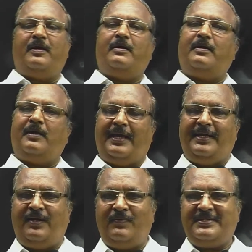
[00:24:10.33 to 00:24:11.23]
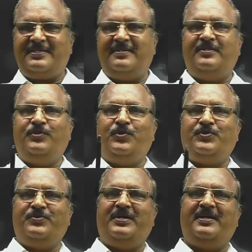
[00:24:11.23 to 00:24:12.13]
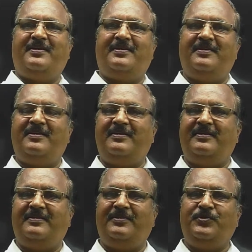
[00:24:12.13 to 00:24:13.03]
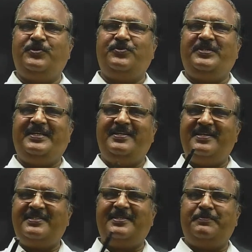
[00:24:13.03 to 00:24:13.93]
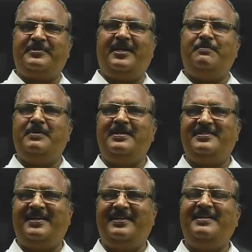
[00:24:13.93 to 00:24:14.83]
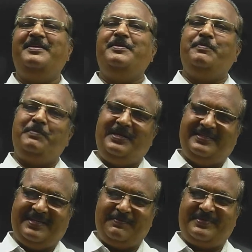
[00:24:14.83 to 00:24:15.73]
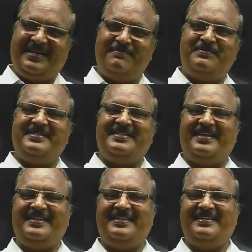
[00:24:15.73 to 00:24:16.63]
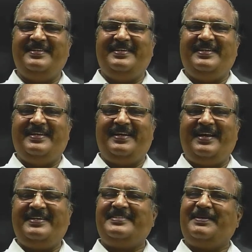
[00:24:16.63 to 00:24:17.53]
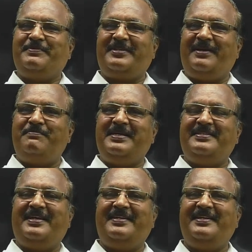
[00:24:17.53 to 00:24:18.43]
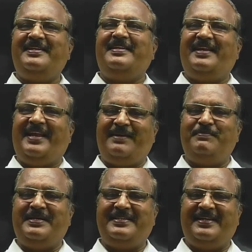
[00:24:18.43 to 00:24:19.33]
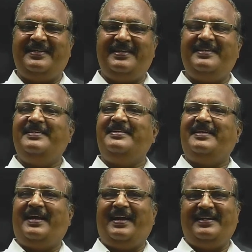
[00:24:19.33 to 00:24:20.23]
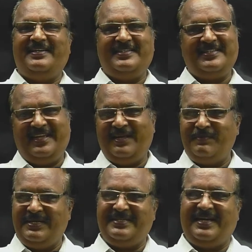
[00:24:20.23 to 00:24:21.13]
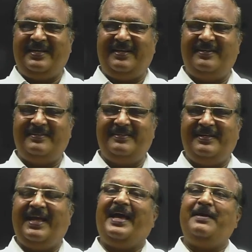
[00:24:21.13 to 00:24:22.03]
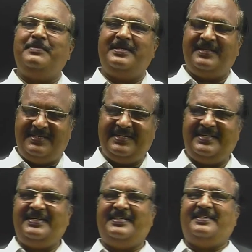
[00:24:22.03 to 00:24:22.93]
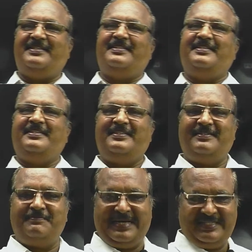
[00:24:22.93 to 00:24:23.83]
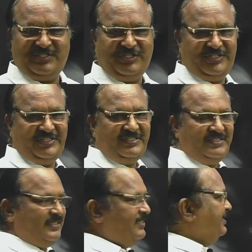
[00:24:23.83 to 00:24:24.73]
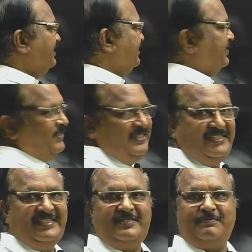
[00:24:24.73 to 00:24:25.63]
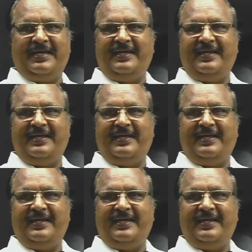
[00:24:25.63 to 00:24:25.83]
I request those who did not subscribe my channel, please subscribe my channel. Right. Subscribe my channel, like my channel, and share my channel. I am a retired maths teacher, so this is my